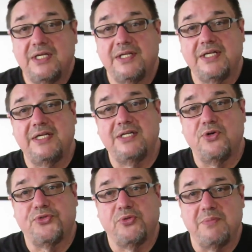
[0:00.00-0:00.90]
And they
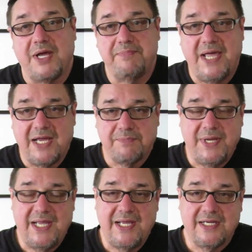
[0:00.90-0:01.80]
go through my
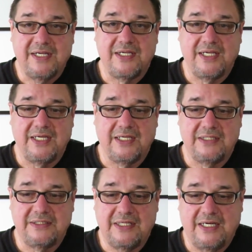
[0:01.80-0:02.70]
backpack,
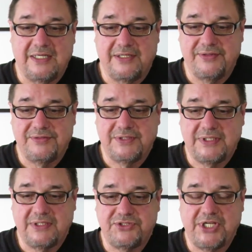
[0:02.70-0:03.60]
and uh,
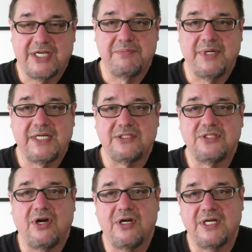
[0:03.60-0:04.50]
they're checking my
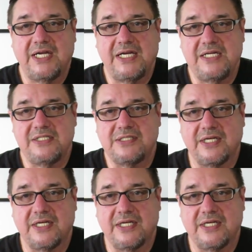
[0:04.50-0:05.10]
guitar case.